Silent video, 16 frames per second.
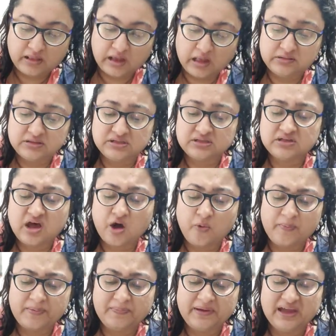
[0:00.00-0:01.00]
This is how
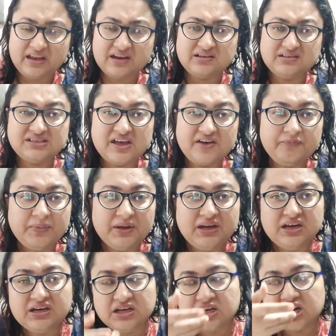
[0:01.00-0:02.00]
my parents have been
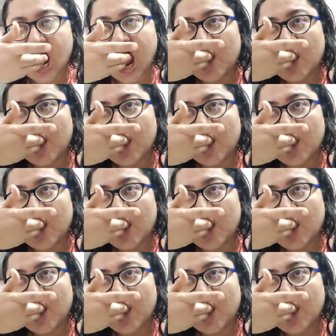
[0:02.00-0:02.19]
eating.